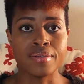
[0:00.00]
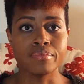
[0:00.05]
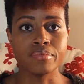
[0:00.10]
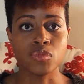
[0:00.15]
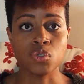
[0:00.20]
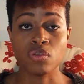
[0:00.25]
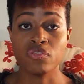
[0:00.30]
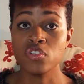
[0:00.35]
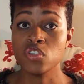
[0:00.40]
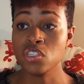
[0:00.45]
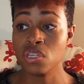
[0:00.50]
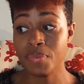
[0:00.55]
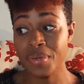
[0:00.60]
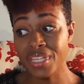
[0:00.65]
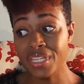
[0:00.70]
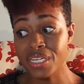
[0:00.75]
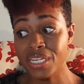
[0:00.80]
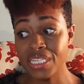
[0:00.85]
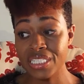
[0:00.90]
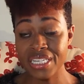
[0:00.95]
So if you see me
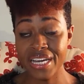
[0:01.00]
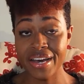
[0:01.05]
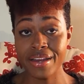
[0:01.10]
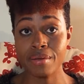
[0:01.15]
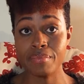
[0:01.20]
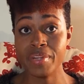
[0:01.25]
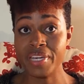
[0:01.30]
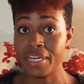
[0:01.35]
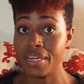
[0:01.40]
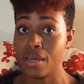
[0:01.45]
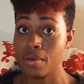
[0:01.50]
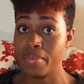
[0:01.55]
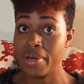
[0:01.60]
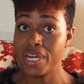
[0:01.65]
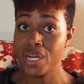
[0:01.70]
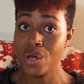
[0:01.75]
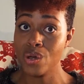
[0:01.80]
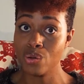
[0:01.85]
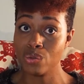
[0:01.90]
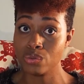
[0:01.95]
looking down, I'm looking at my
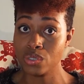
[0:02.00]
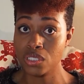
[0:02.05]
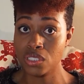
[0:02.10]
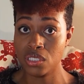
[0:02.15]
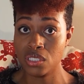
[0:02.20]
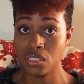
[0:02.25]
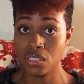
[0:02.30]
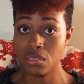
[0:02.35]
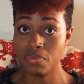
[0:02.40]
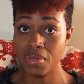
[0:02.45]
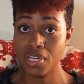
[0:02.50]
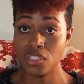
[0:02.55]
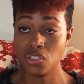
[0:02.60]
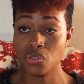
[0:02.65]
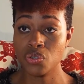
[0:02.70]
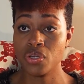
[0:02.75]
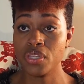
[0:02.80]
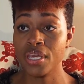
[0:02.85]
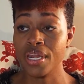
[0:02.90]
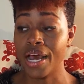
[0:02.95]
notes just to make
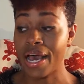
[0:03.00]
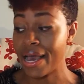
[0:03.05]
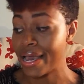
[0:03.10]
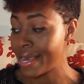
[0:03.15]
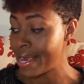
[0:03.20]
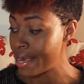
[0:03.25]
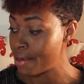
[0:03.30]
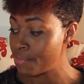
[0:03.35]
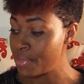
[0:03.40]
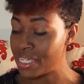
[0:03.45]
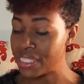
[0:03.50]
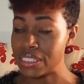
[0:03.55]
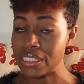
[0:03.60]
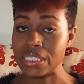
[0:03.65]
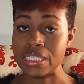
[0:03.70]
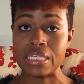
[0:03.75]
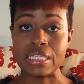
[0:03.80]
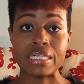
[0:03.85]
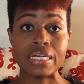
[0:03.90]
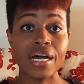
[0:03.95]
sure that I am
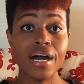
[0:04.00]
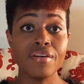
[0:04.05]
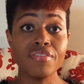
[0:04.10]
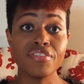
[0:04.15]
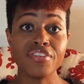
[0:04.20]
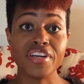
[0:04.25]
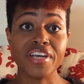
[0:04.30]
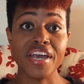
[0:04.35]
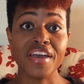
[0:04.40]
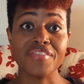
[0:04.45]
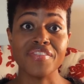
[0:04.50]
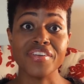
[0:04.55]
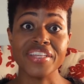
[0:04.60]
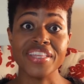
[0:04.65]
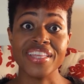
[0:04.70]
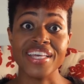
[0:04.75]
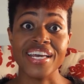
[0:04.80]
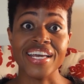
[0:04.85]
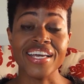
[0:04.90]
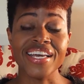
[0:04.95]
indeed covering
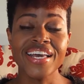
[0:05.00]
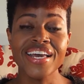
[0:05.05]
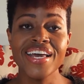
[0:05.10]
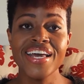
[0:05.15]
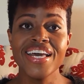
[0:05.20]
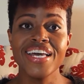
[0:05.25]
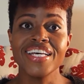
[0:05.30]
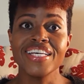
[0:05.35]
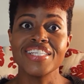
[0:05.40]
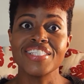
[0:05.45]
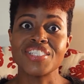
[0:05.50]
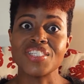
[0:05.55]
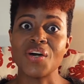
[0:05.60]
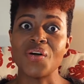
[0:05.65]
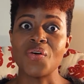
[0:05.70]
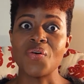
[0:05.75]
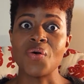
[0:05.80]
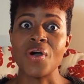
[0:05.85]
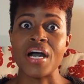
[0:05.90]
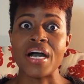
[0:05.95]
everything.
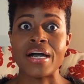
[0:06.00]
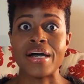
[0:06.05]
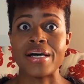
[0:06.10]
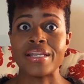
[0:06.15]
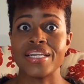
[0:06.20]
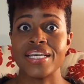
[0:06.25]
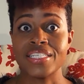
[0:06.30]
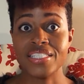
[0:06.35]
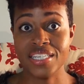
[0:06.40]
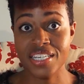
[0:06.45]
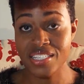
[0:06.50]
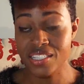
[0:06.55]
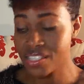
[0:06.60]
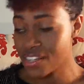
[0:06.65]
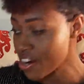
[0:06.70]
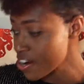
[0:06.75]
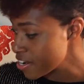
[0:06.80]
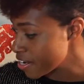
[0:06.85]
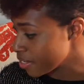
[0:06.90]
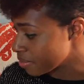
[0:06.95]
So let's get
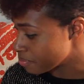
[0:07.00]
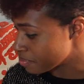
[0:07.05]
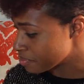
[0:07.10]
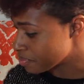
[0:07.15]
started.